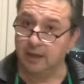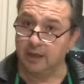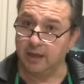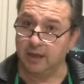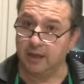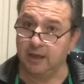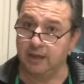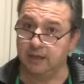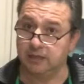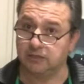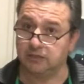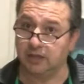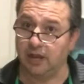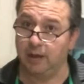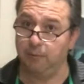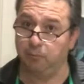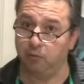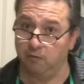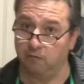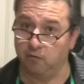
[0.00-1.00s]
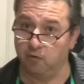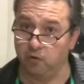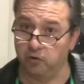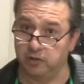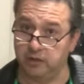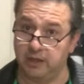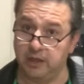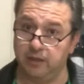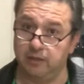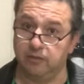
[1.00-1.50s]
is April
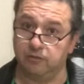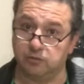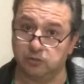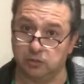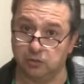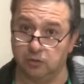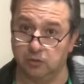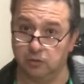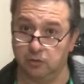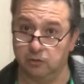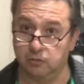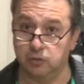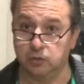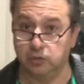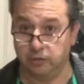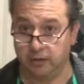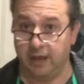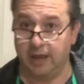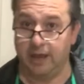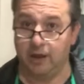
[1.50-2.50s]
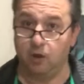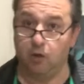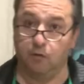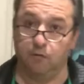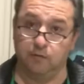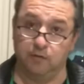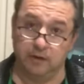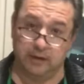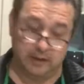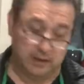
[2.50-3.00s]
14th. So today,
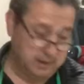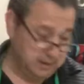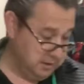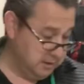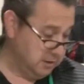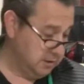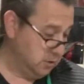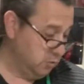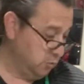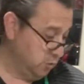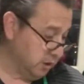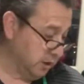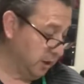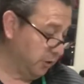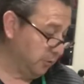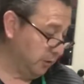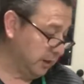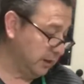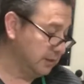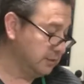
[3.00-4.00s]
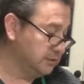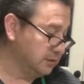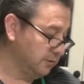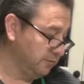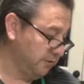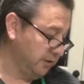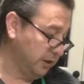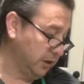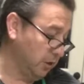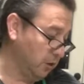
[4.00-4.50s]
hopefully, we're going to release the
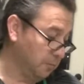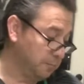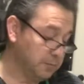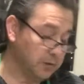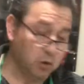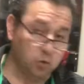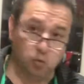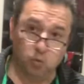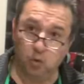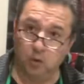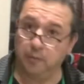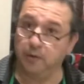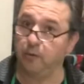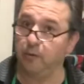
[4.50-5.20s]
video. We'll be